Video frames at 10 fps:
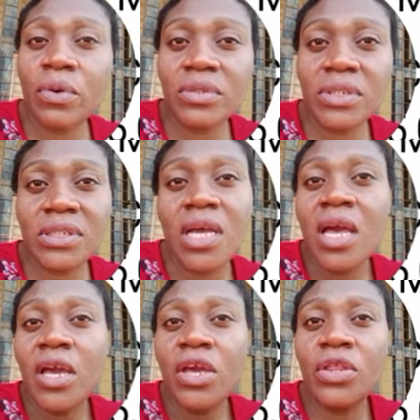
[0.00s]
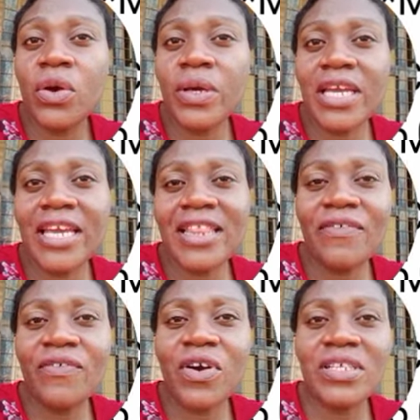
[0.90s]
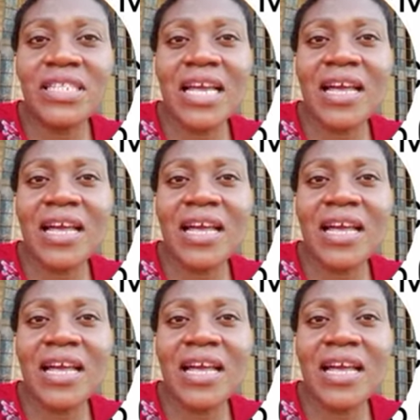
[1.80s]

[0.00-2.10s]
tons. You know, in the first